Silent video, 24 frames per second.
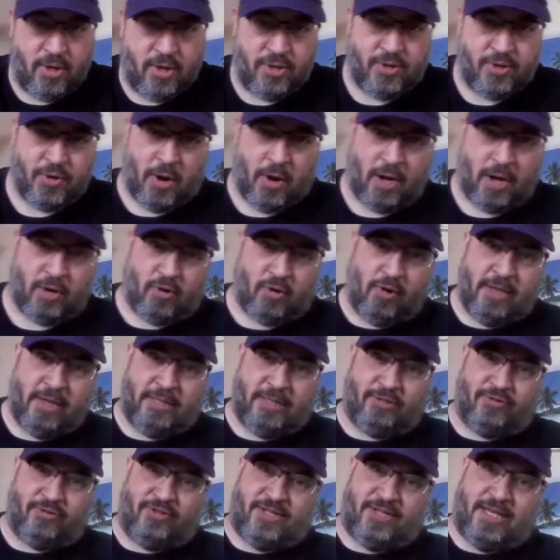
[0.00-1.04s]
you are going
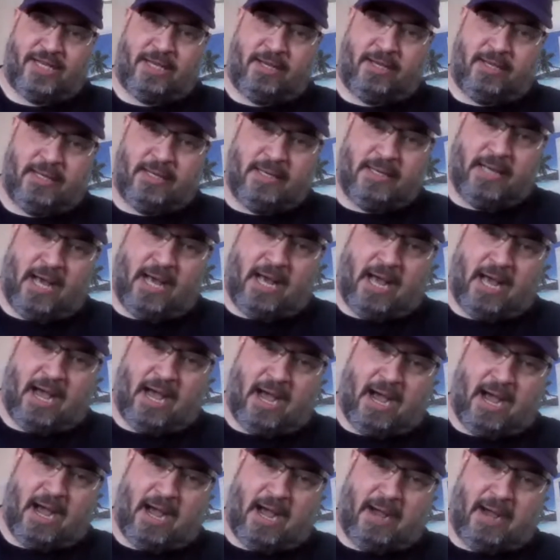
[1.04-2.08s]
to see
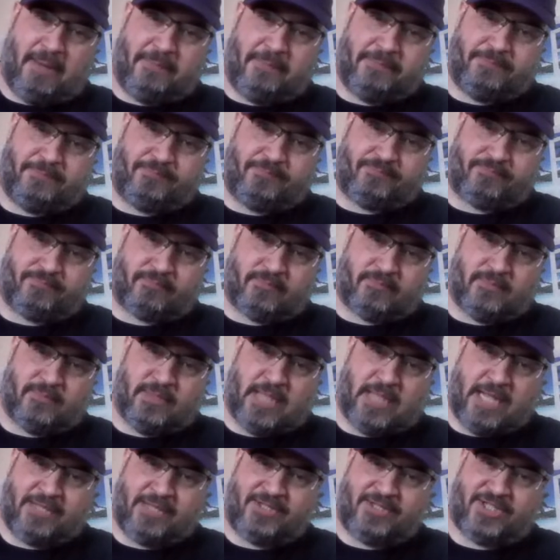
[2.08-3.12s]

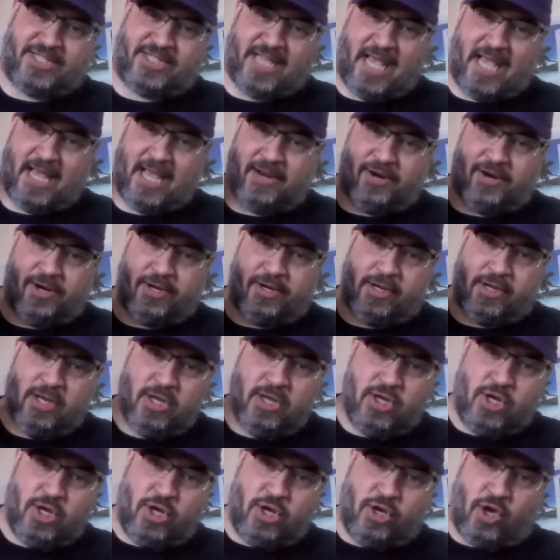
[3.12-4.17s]
the center
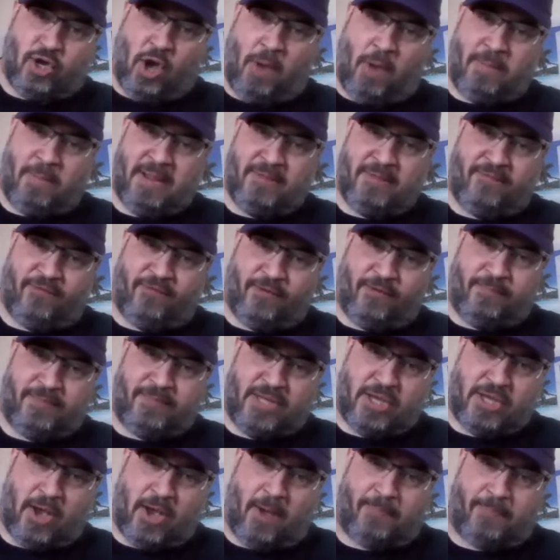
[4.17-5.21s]
coming from
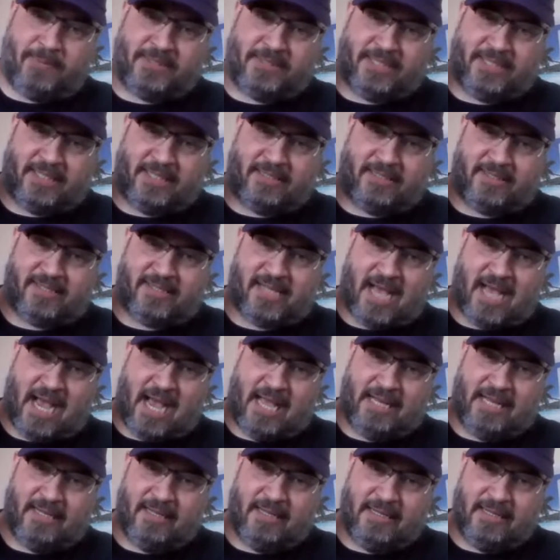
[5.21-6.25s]
the opposite
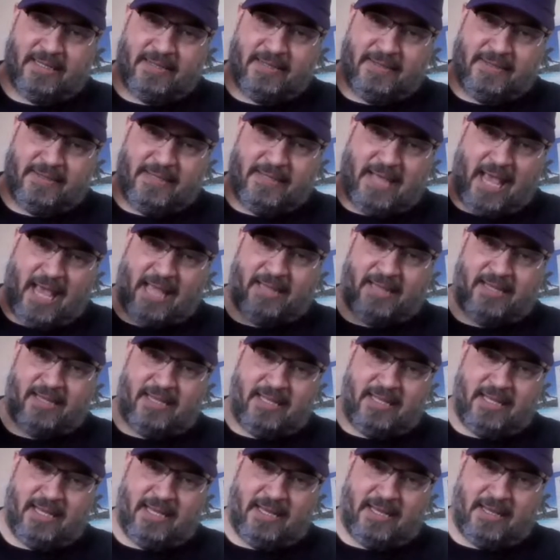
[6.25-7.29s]
side,
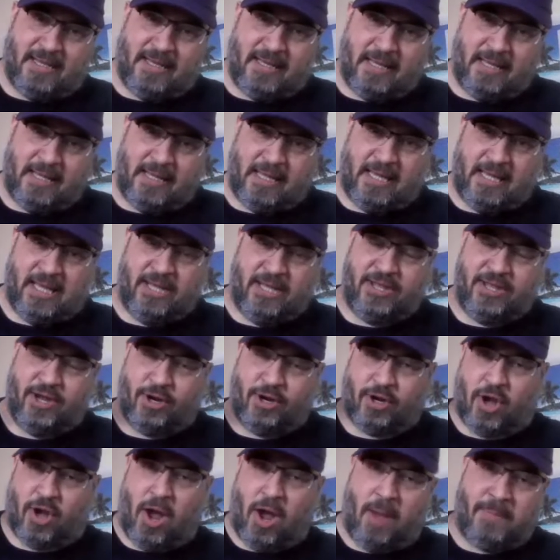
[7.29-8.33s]
and
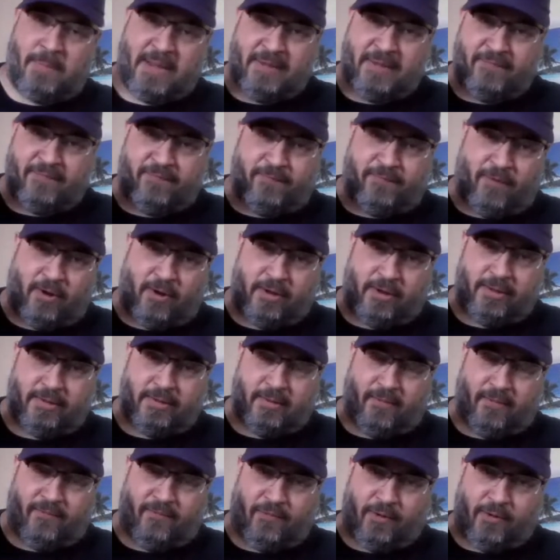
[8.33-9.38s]
either coming from
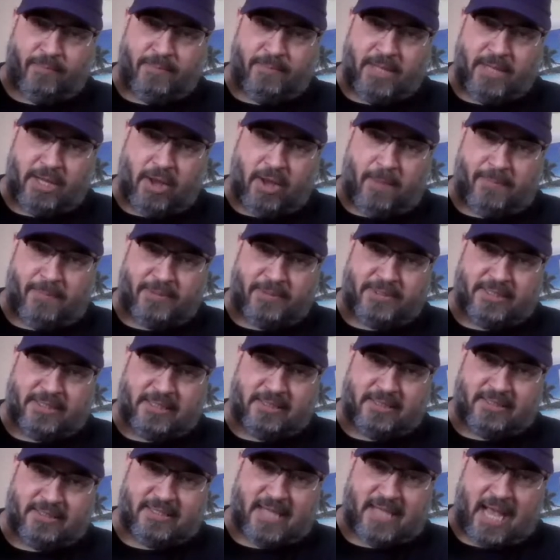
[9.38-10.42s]
the
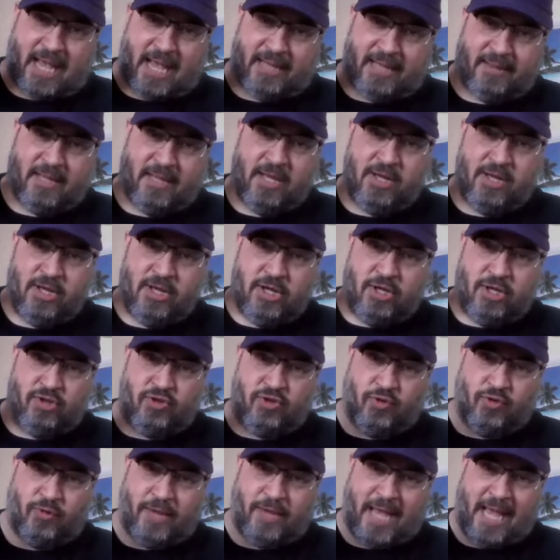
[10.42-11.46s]
opposite side
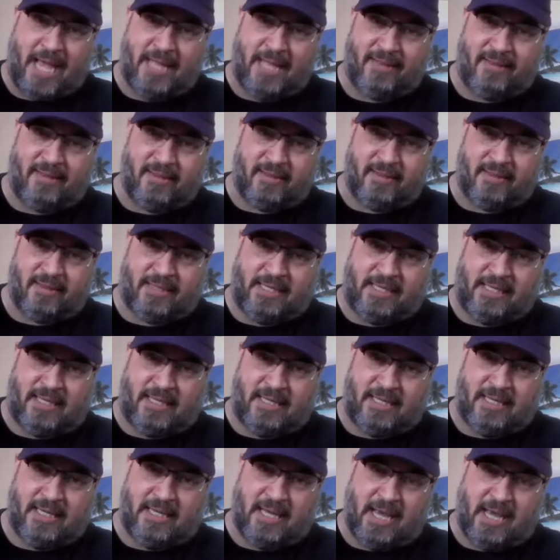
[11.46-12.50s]
to get
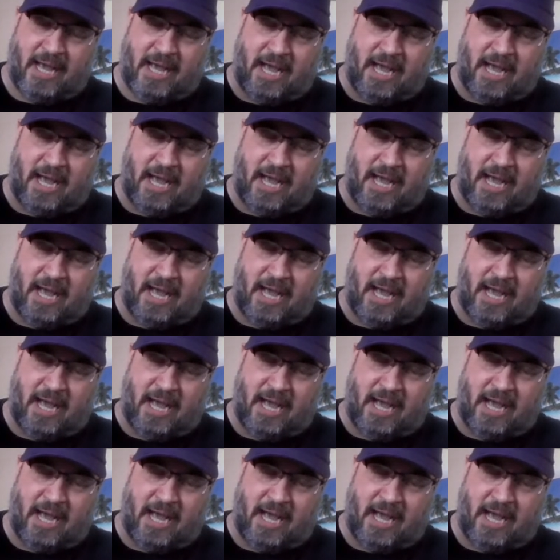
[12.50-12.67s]
the